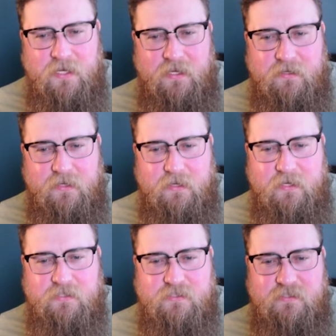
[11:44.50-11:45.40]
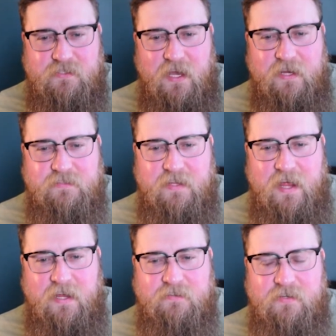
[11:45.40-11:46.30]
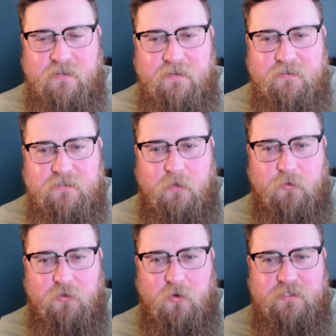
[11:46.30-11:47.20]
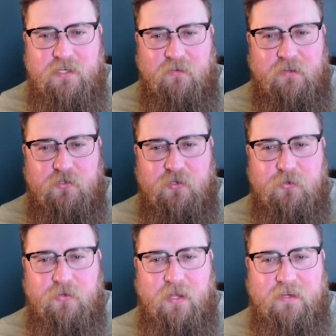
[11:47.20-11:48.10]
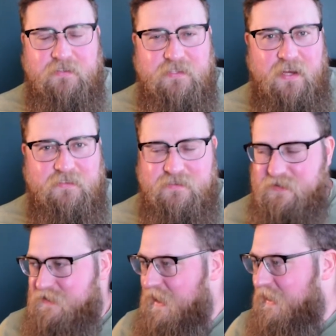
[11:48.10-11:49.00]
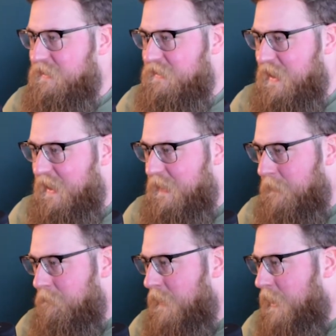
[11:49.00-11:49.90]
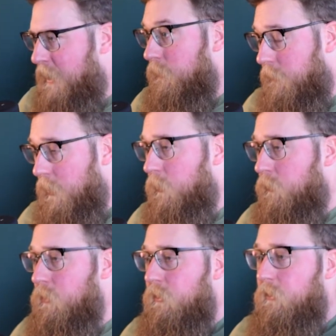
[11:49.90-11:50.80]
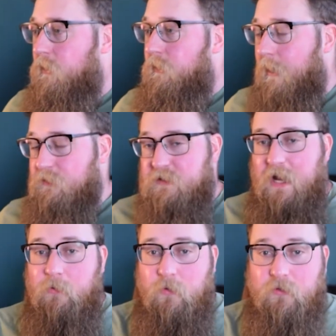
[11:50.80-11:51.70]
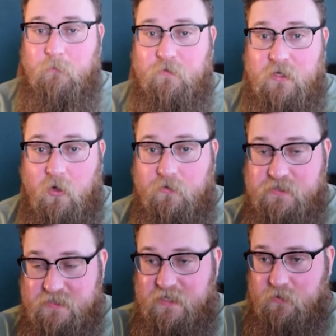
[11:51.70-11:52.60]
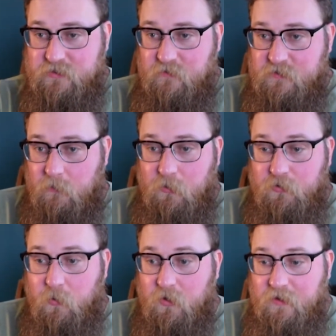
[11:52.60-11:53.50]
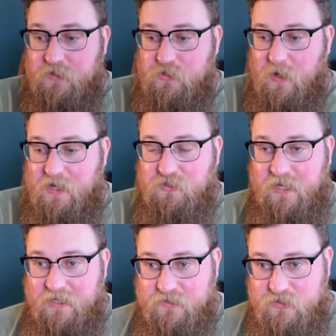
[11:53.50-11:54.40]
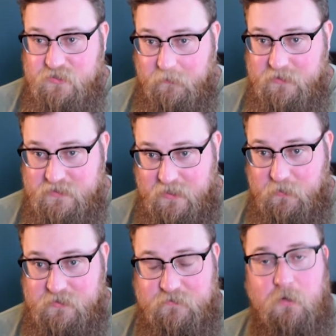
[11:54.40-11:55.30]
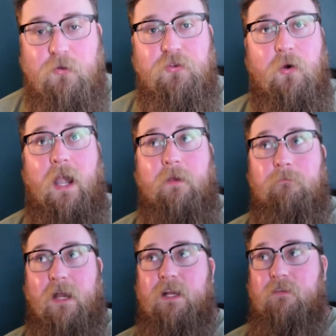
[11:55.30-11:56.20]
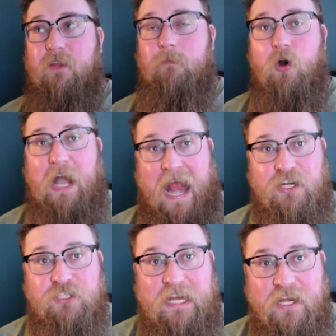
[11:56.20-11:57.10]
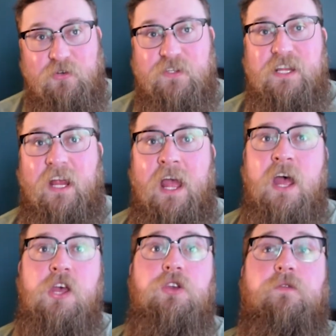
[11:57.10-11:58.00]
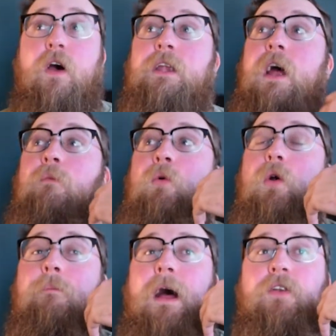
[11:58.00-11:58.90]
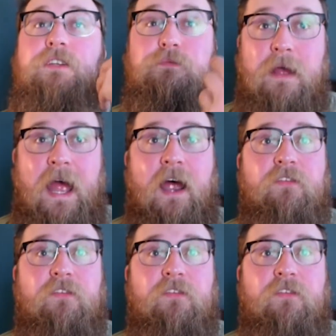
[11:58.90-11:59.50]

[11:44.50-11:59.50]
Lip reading: He just decides that Dumbledore is telling the truth and decides to take his side. Though, I will say, with a movie called The Secrets of Dumbledore, they do actually get into some of the secrets of Dumbledore, and many of them are actually interesting. You find out more about his past,